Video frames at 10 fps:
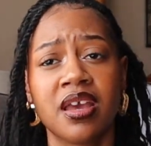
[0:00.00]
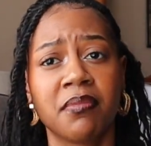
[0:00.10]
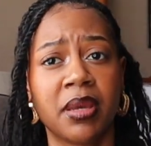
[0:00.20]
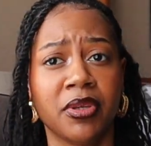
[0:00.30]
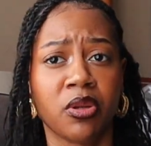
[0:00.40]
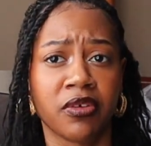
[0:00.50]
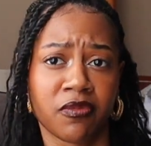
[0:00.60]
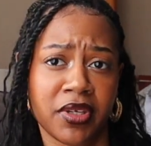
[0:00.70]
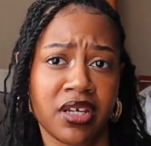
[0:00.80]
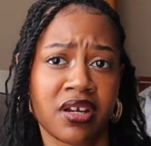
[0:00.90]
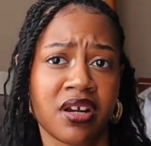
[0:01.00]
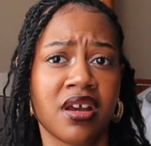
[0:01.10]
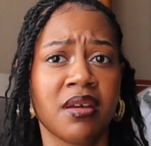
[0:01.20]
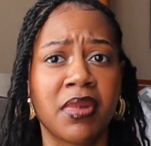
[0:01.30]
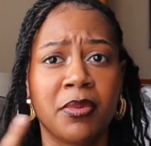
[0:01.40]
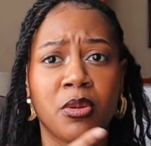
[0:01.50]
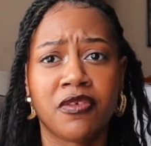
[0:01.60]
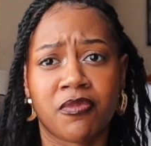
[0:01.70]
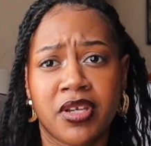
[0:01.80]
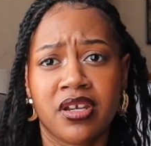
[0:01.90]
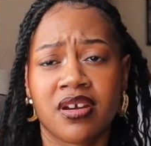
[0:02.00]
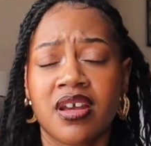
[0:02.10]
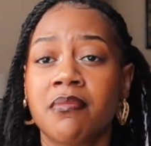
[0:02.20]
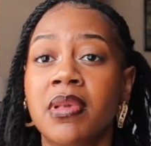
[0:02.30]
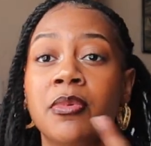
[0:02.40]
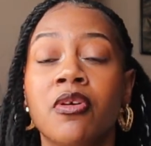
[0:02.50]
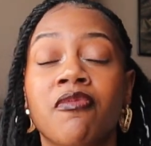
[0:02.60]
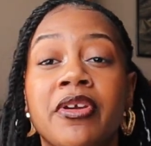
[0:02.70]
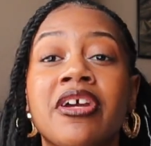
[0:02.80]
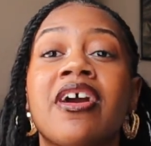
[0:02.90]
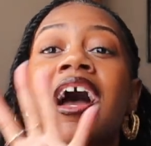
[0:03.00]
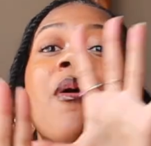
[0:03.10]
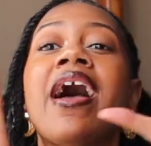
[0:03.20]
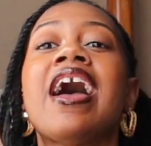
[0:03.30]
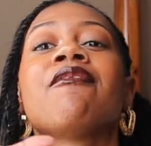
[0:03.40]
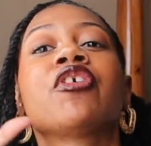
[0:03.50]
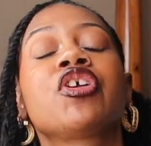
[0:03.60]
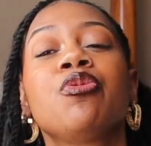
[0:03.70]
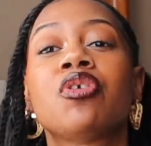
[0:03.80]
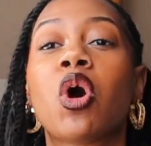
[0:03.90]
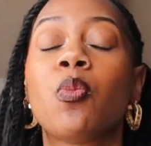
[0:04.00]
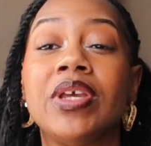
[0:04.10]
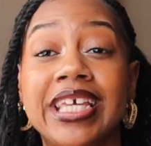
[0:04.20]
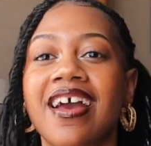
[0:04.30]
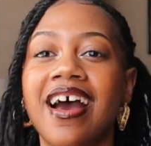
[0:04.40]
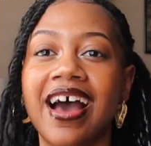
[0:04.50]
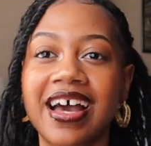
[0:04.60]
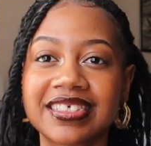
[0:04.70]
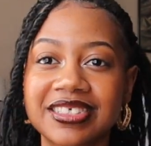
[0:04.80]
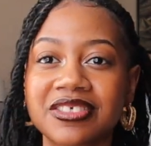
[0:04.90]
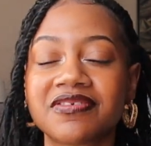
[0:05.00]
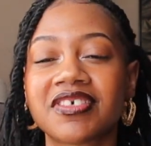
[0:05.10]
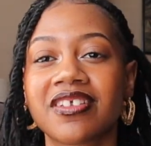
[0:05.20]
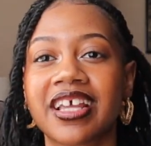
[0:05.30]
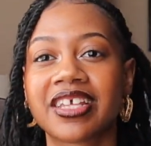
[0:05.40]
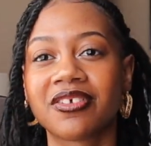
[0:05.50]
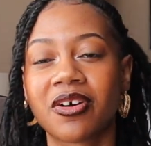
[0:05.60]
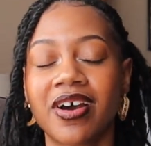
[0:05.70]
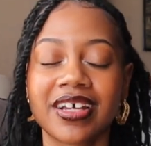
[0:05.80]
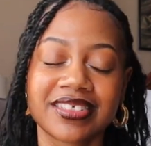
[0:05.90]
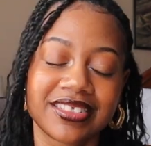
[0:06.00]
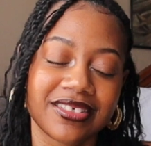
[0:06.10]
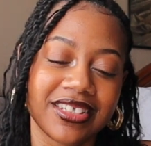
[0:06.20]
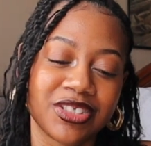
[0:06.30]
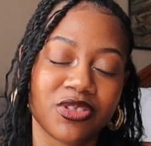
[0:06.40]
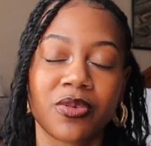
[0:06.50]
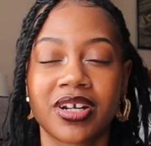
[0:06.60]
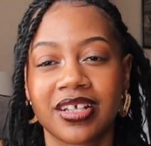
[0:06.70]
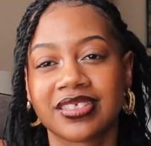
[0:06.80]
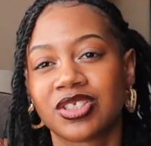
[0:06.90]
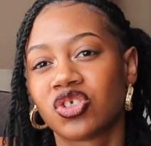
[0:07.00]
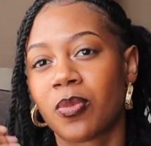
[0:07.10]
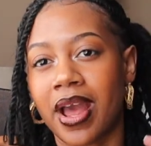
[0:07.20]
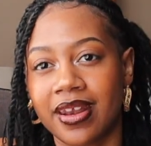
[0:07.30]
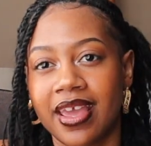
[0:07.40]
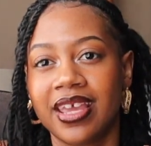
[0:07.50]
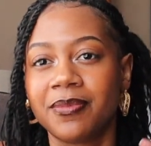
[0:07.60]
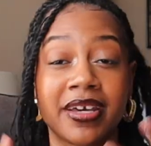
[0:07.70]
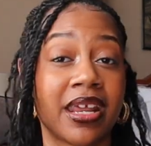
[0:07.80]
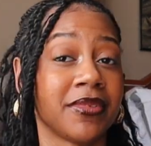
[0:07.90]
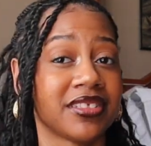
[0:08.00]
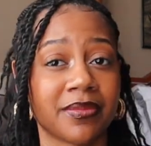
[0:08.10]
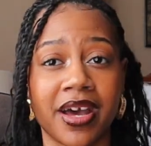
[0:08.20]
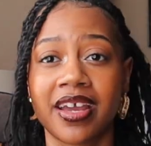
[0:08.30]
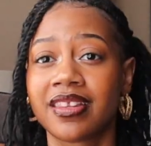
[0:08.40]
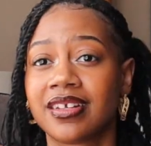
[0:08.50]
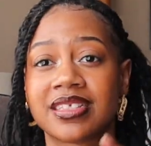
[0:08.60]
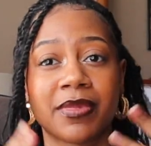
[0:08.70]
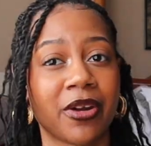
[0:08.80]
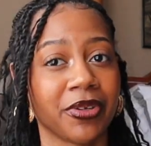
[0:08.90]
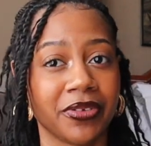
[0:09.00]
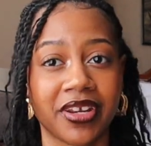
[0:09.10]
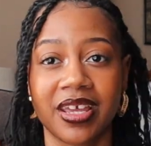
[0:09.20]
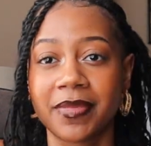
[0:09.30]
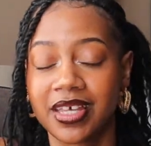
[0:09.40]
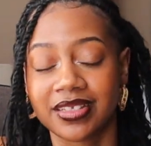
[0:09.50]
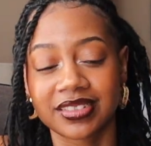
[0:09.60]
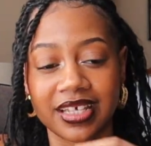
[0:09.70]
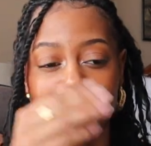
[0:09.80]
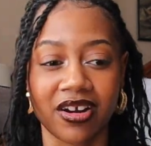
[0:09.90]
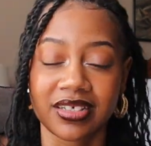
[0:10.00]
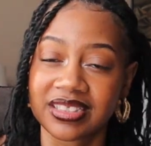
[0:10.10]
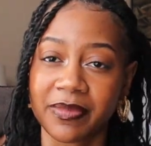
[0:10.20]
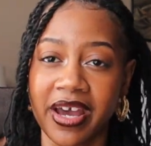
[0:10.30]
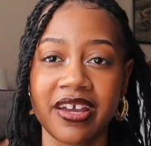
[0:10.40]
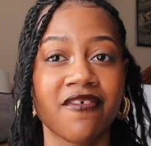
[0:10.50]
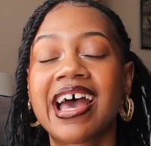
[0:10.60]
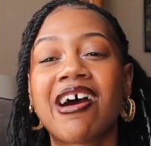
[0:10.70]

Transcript: Maybe you know me from here. Maybe you know me from here. Maybe you know me from here. However you know me, I still felt like, I still let you know what it is, let you know my name. My name is Samaya. That is my real name, hence Anarchist Samaya.